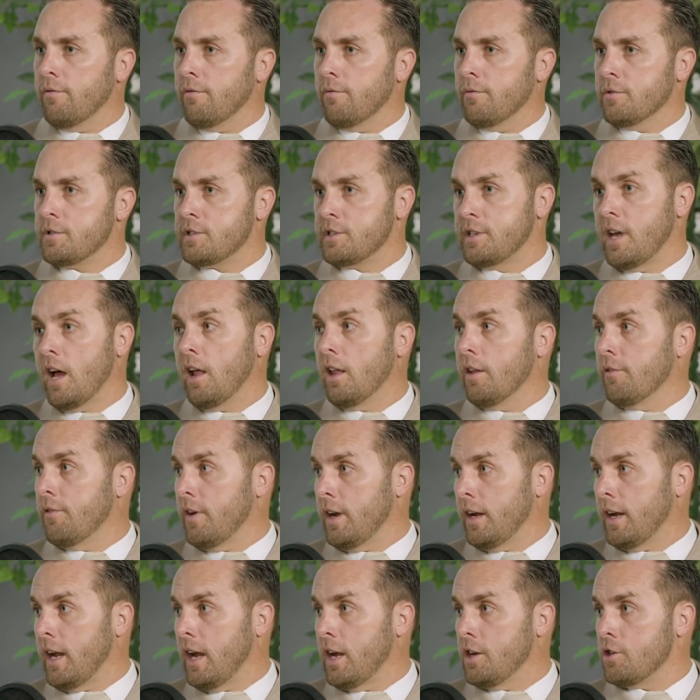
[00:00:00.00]
sell a
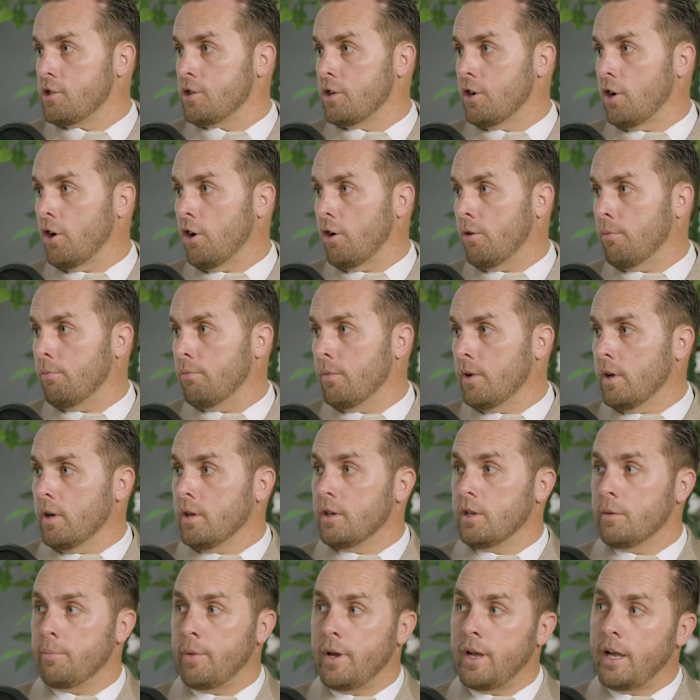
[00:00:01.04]
vacation home,
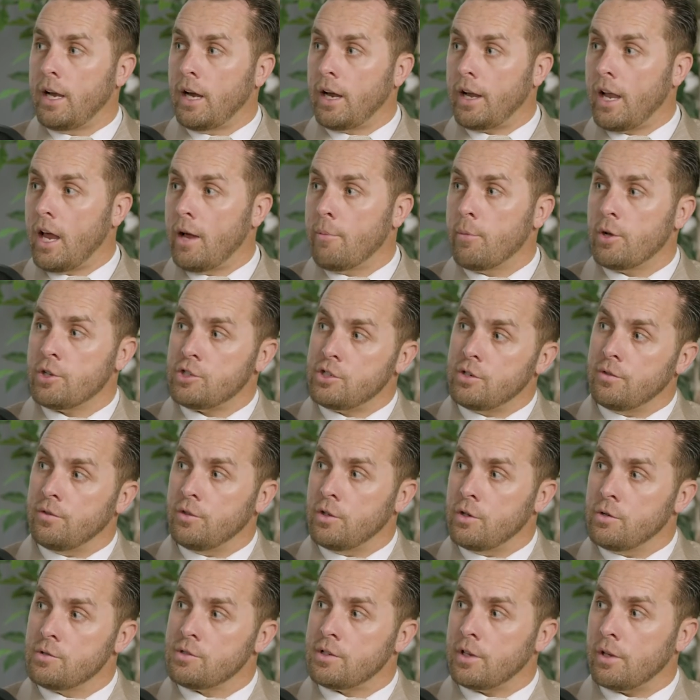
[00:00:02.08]
depending on how much you've
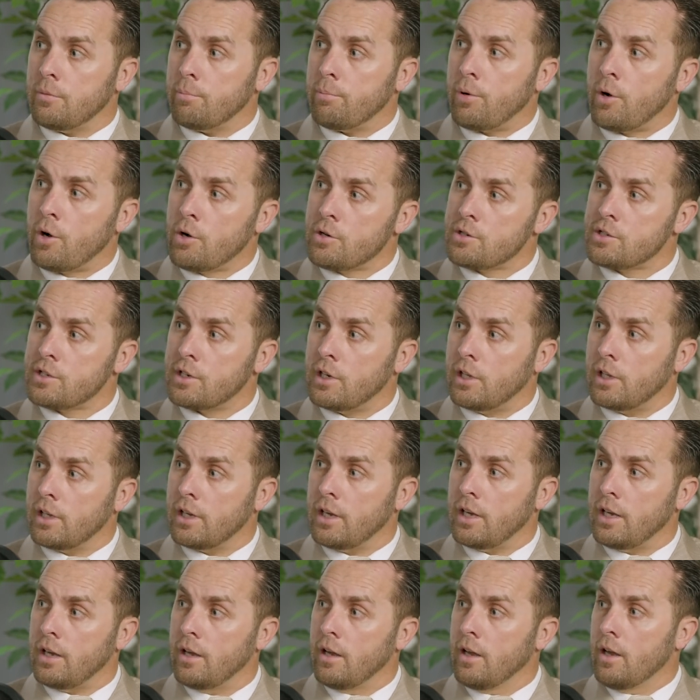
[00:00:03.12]
used it
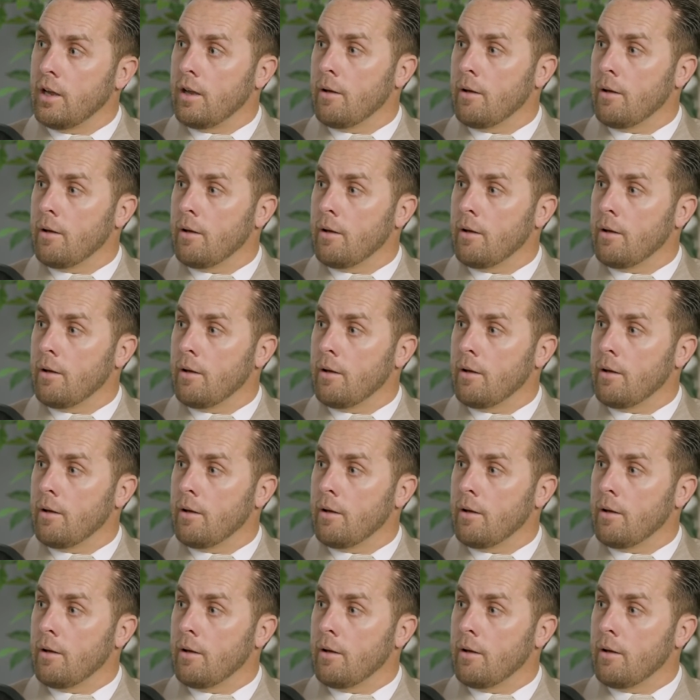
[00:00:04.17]
personally,